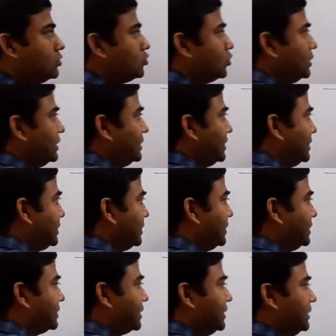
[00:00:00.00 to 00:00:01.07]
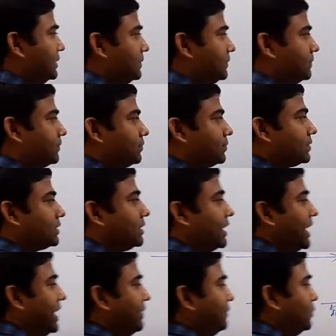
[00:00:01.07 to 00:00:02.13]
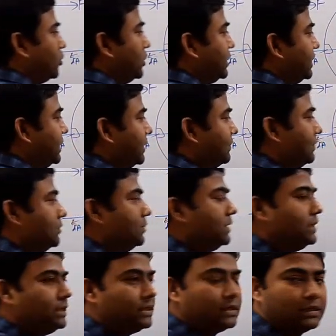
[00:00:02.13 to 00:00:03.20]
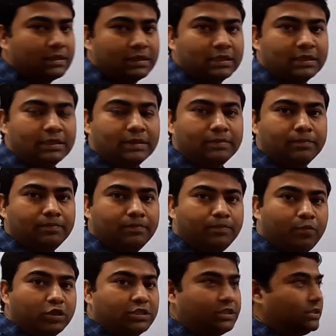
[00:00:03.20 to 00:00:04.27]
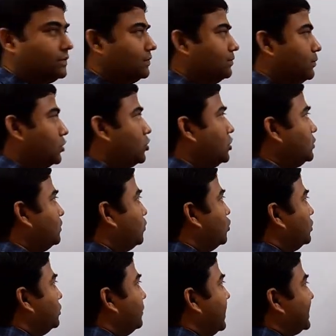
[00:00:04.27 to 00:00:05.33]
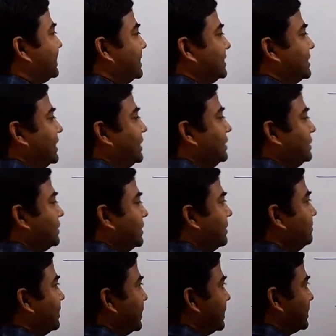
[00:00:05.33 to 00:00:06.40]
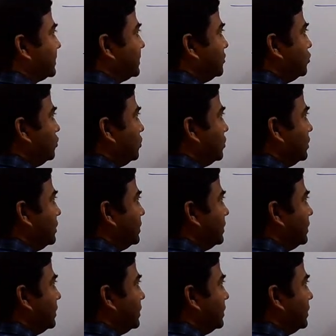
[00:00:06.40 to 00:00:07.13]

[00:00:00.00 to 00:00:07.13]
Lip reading: So in this region F dot dA will be positive because both vectors are in same direction. So